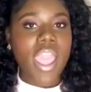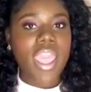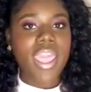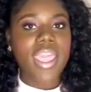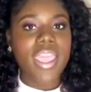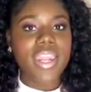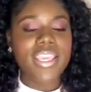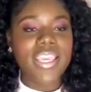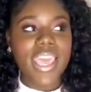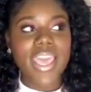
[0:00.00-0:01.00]
And
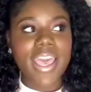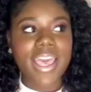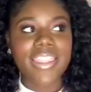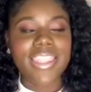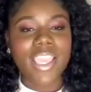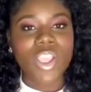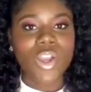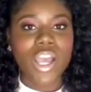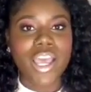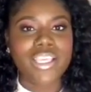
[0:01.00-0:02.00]
yeah, thank you
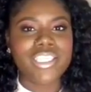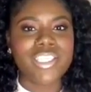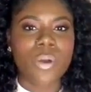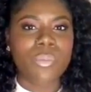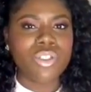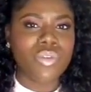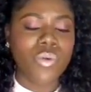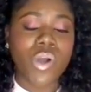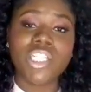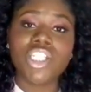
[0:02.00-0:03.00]
guys so much for
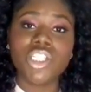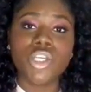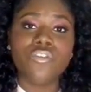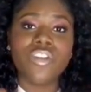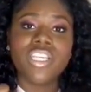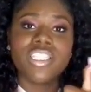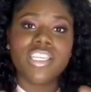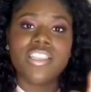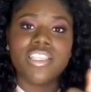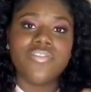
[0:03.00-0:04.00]
watching. Don't forget to give
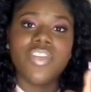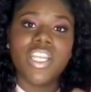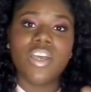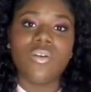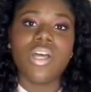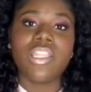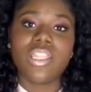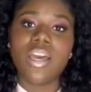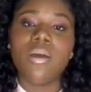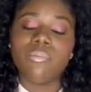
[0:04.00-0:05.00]
this video a
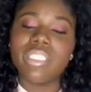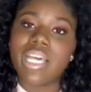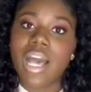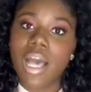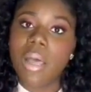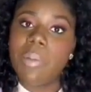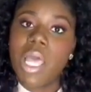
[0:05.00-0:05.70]
thumbs up.